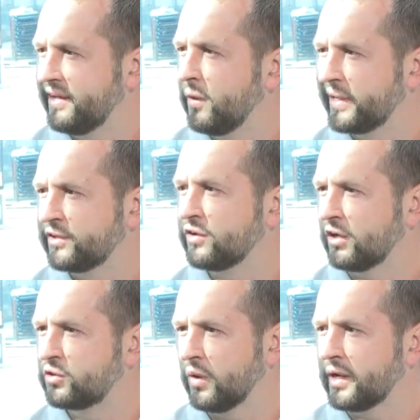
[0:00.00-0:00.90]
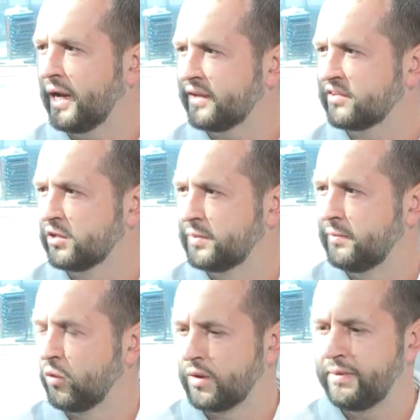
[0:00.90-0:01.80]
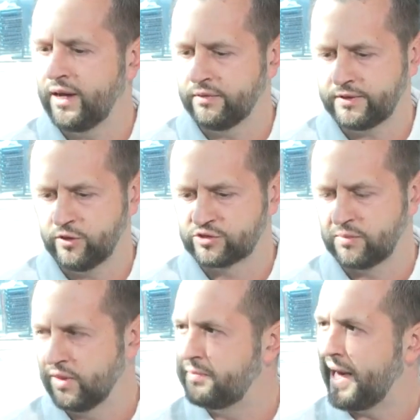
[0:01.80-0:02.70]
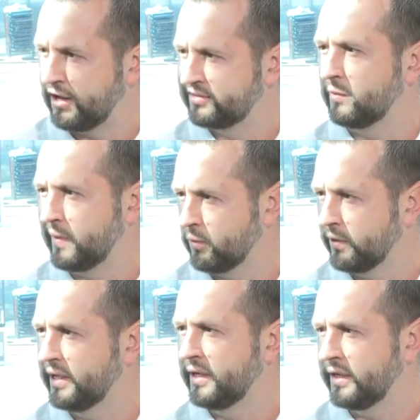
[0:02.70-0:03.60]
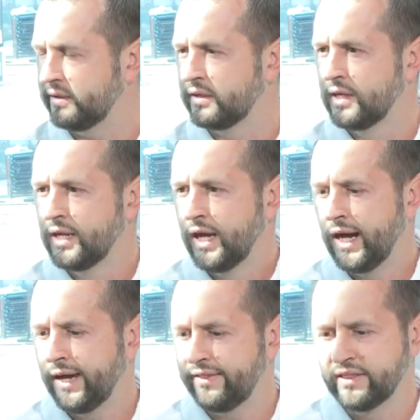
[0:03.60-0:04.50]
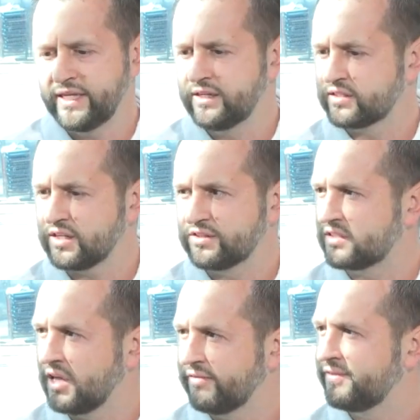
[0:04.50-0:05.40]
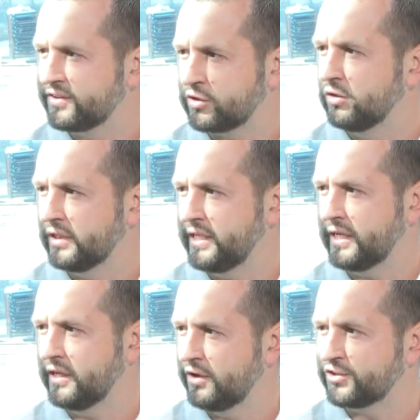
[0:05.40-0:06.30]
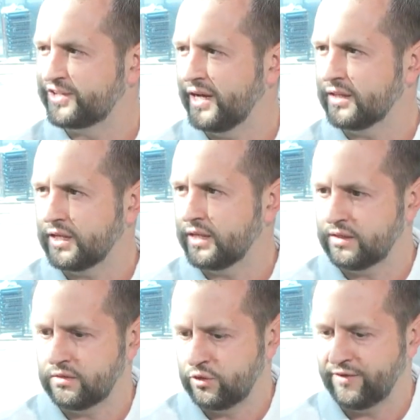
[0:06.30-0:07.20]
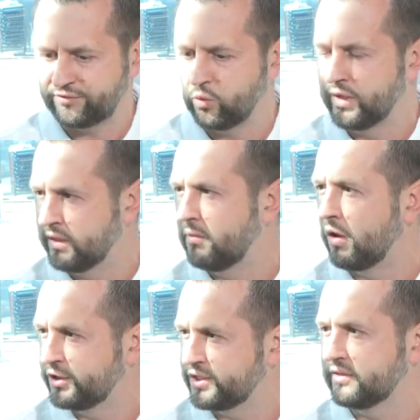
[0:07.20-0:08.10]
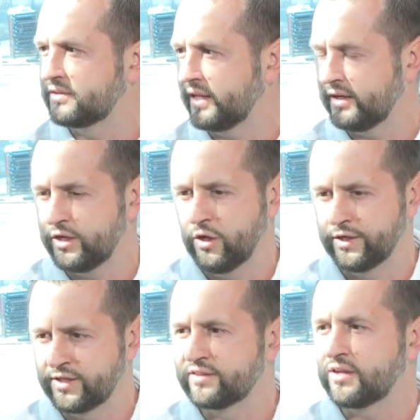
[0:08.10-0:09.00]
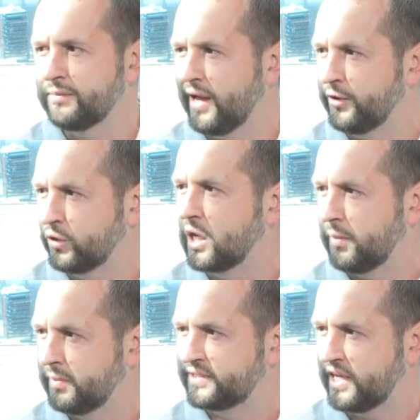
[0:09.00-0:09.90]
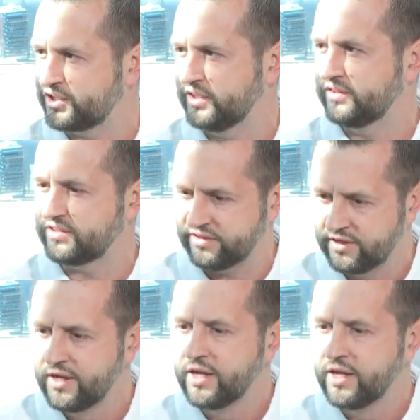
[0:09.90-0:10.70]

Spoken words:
and now we can talk to our guys a little bit more about some of the battles that we were in. And the league is such a tough physical league, and understanding that you have to win in the margins. That it does come down to a couple possessions, and